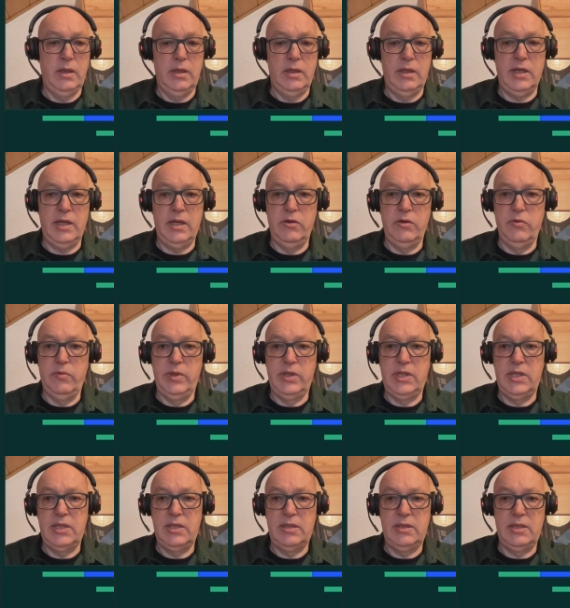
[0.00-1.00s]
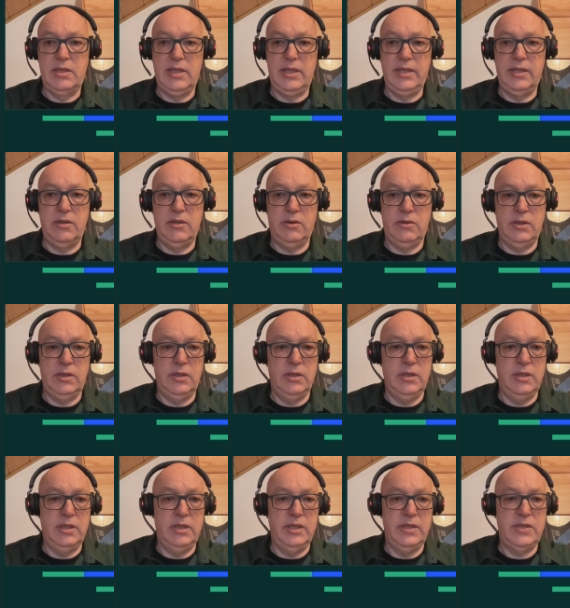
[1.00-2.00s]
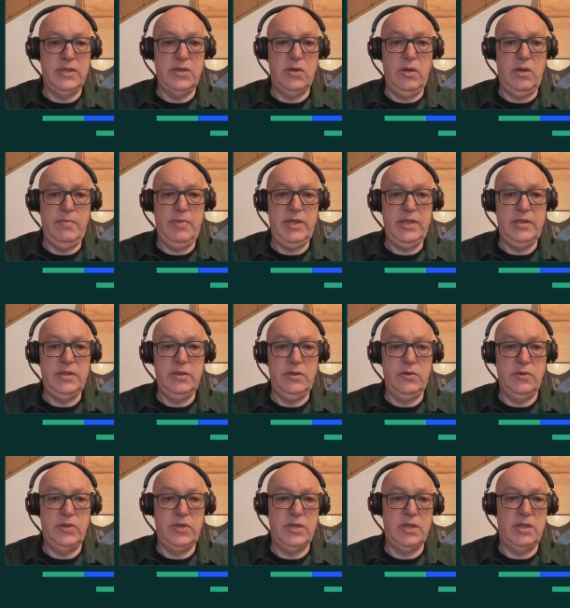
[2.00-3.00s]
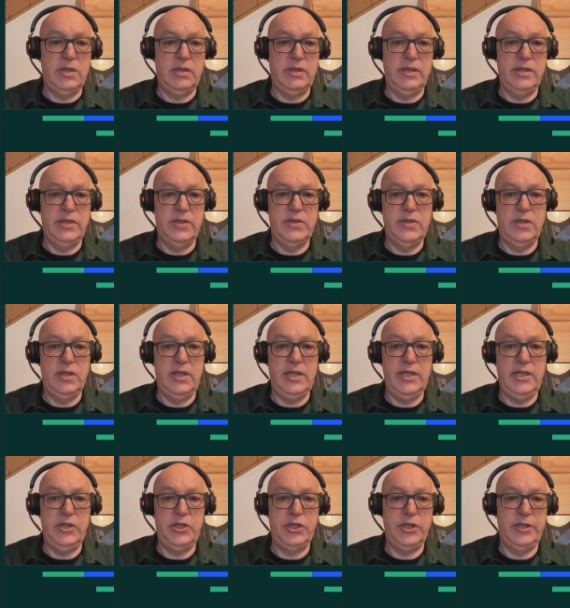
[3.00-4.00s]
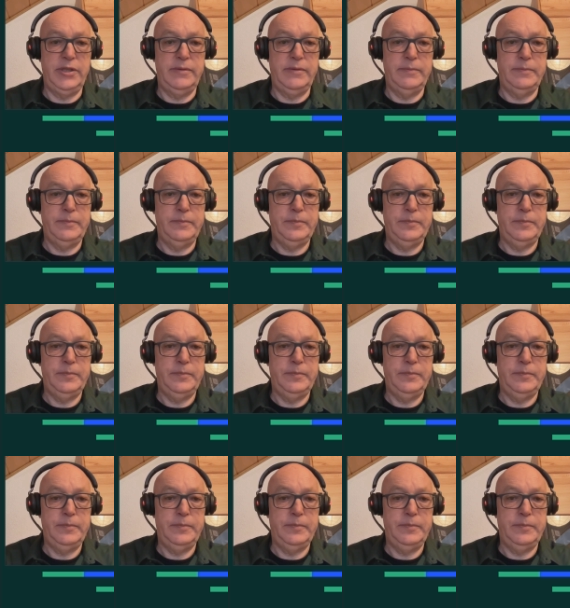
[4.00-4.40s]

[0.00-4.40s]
Then you will click on the install button to start the installation.